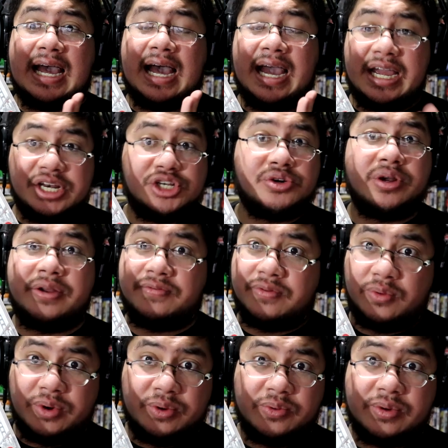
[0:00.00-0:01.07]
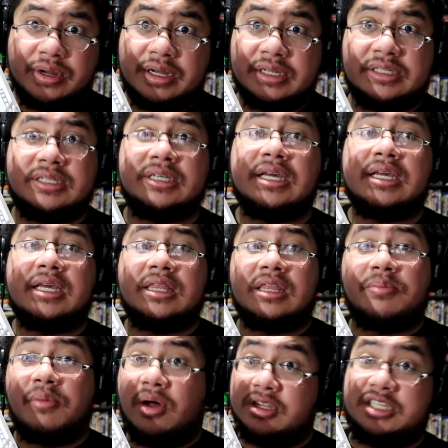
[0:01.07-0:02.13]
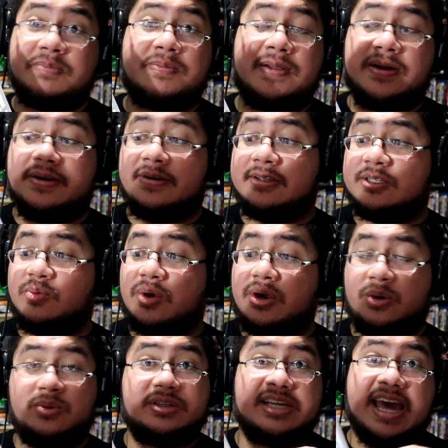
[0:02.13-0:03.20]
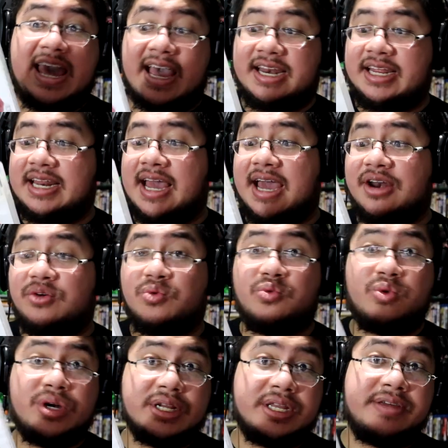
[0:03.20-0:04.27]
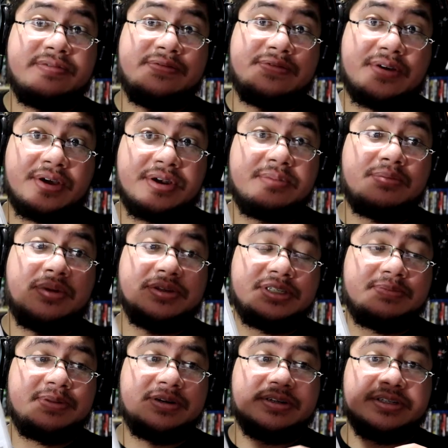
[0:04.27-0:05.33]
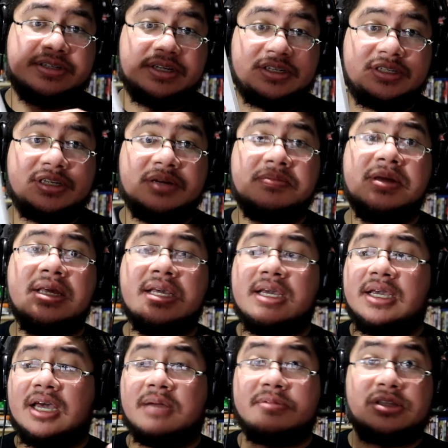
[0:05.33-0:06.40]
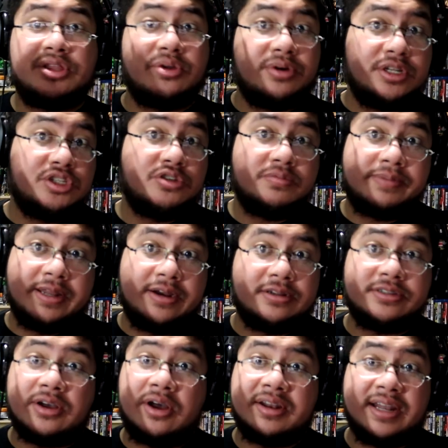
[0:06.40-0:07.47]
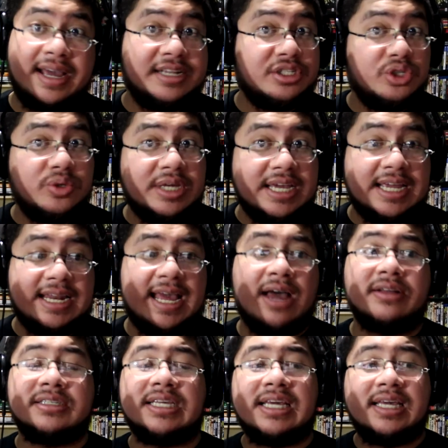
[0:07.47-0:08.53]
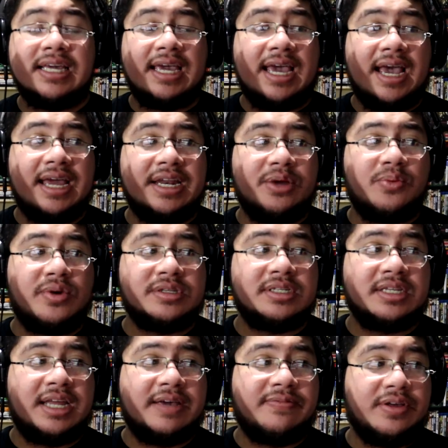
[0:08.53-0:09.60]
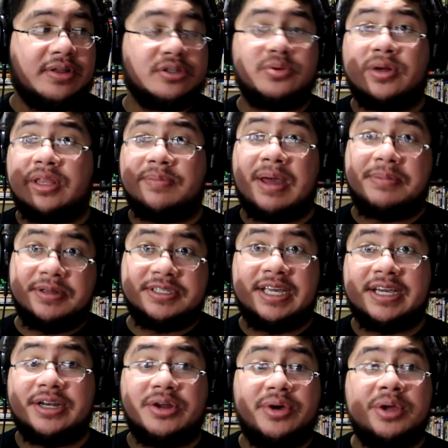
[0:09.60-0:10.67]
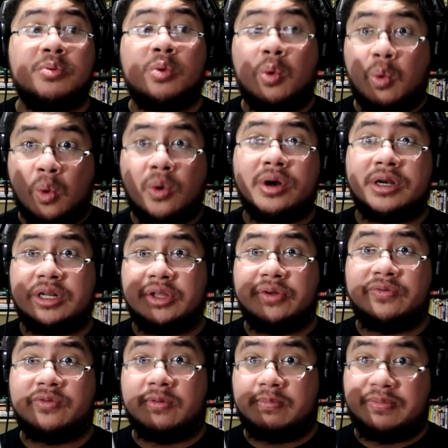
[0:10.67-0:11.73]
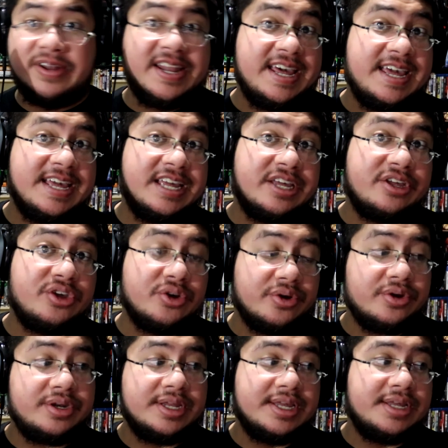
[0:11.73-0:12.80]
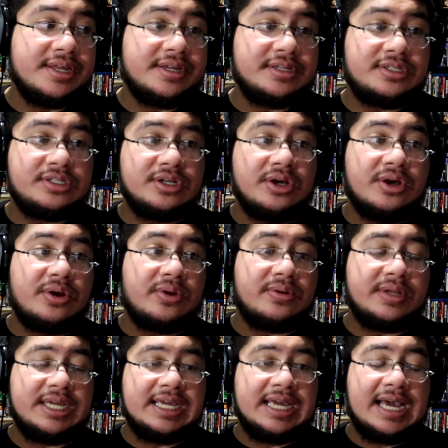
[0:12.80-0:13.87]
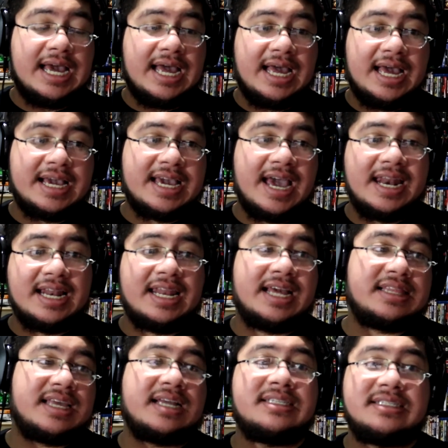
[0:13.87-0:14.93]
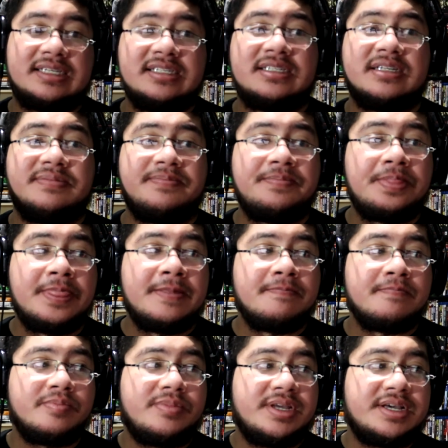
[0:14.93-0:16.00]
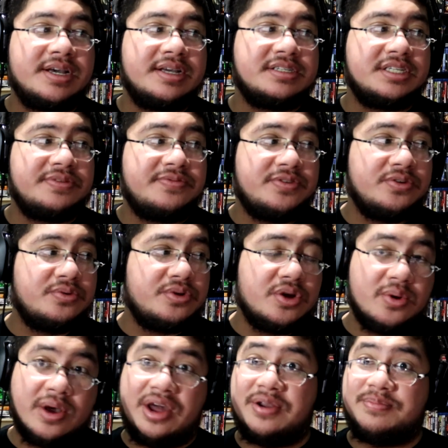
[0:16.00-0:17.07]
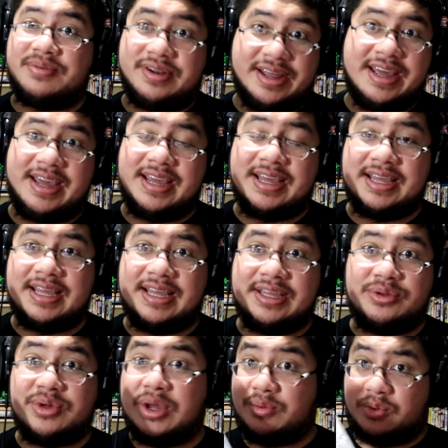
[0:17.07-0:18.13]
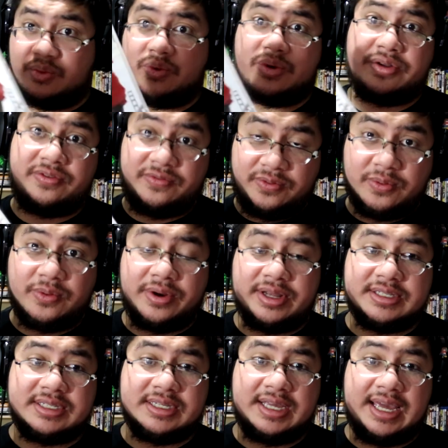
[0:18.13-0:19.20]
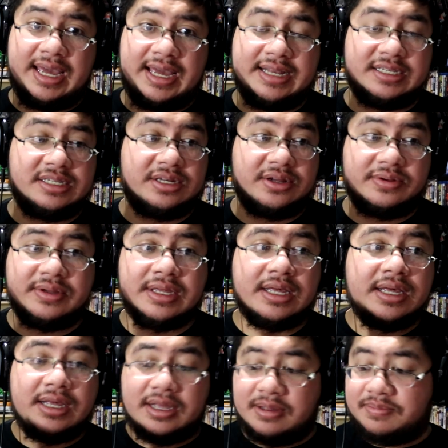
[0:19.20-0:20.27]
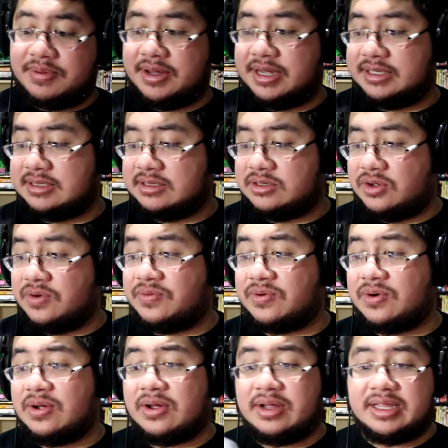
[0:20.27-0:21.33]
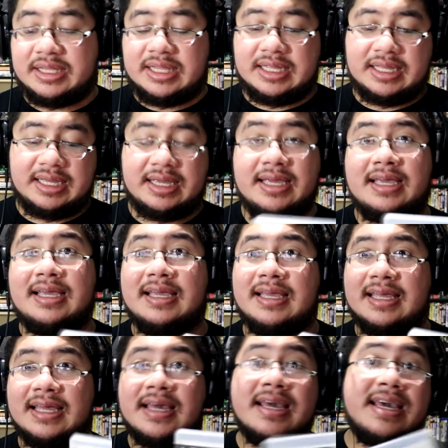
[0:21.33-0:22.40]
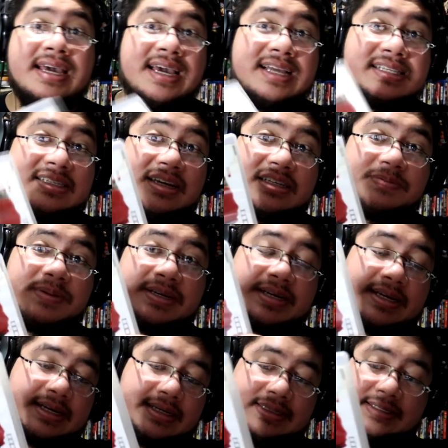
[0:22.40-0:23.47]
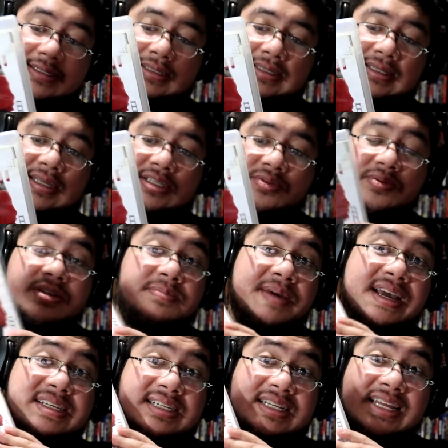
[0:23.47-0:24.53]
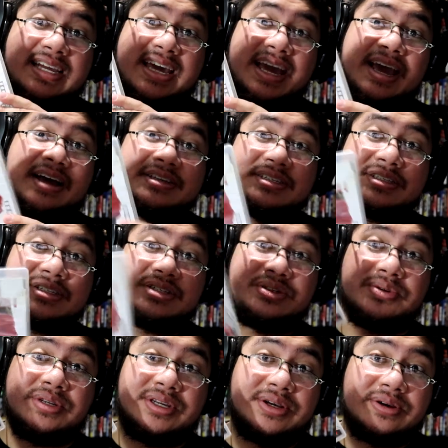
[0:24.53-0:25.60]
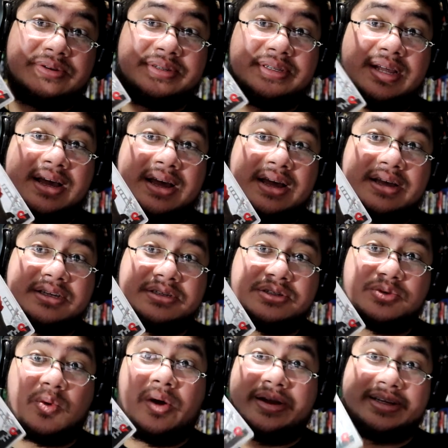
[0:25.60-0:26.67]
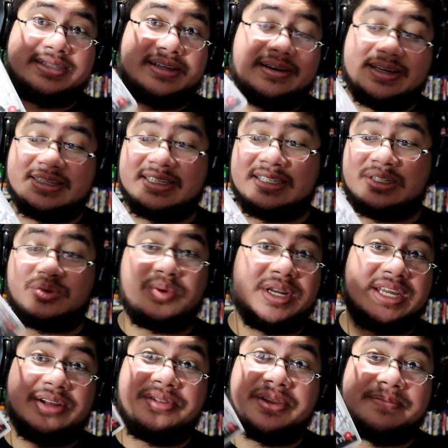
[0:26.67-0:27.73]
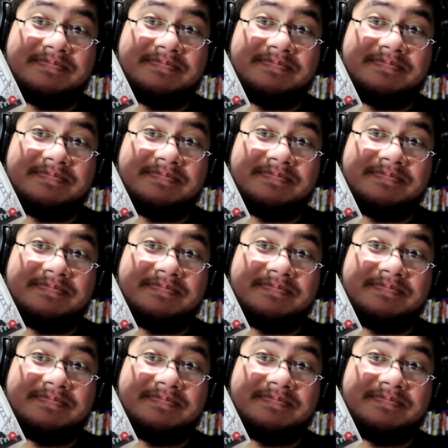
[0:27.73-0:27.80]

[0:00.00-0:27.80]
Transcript: I enjoyed it for what it was. The multiplayer is where it was at. It had a really fun multiplayer system, up to 32 players online duking it out, and it wasn't like vehicles were on the map you take it. No, it rewarded you for playing good. So it, I, I kind of like that system because if you know how to play, you get rewarded for it, and you know. But overall, the it sucks because this was basically Kaos Studios' uh, swan song, because this is what killed